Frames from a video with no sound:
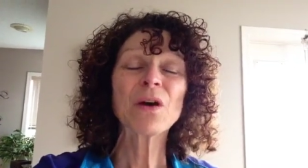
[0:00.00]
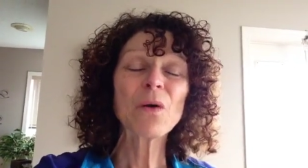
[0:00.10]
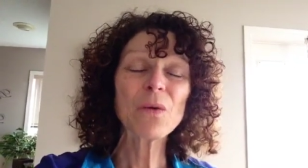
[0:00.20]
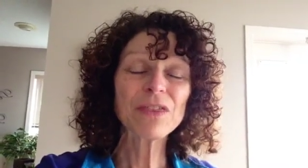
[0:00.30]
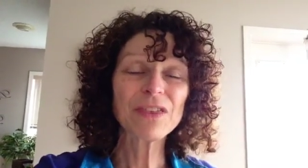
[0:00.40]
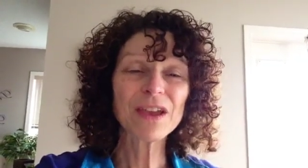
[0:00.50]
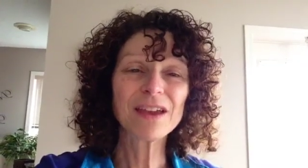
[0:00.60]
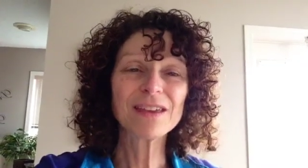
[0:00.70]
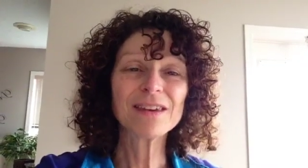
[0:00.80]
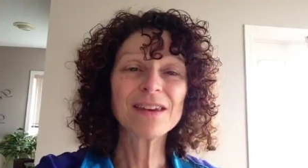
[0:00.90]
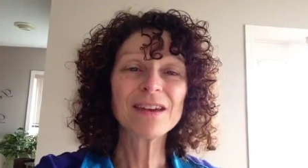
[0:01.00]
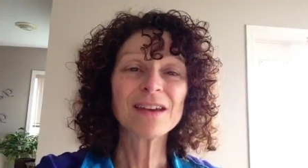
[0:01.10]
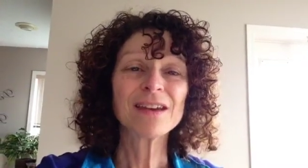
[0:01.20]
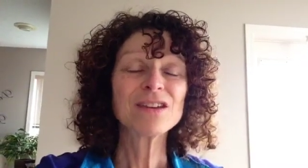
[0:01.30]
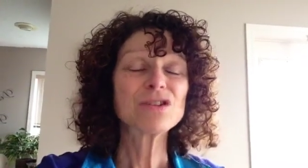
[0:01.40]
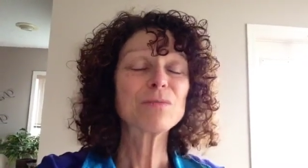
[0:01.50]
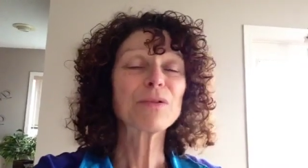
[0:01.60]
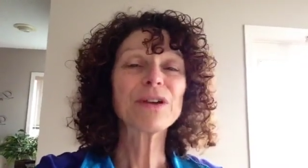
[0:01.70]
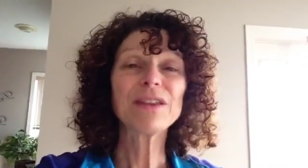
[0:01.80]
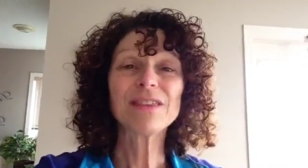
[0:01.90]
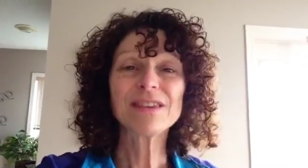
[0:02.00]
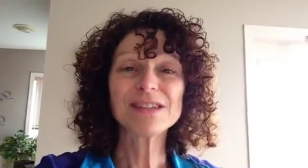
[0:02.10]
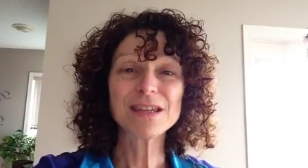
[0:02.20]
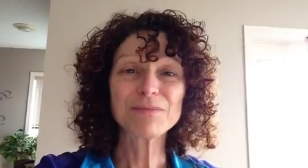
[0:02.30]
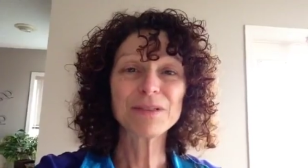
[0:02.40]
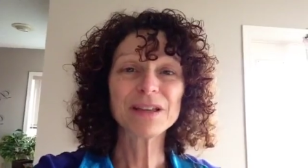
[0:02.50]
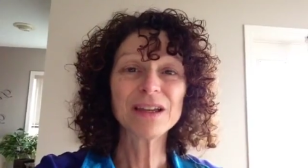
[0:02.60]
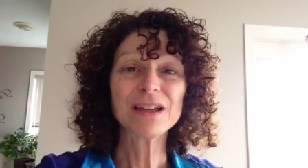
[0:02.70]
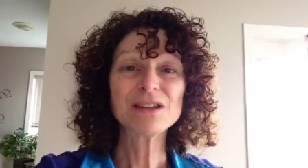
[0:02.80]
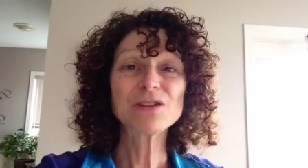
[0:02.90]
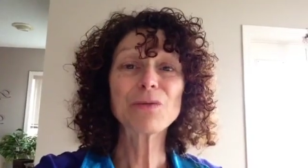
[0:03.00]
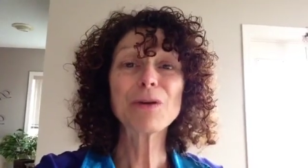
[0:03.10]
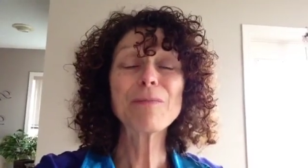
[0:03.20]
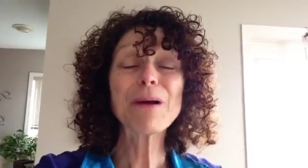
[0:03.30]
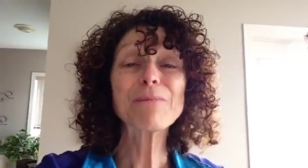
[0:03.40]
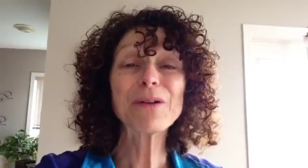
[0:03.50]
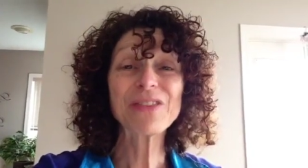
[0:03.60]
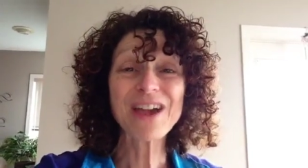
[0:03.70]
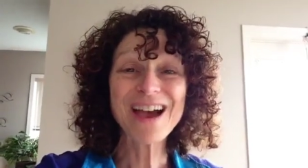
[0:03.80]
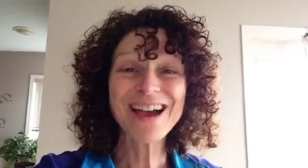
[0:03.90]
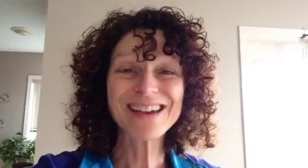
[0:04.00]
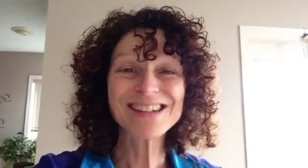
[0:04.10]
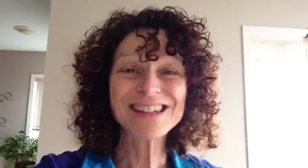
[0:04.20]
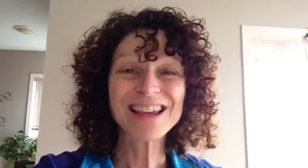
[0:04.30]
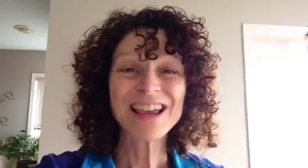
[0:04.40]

go within, to breathe deeply, to remember that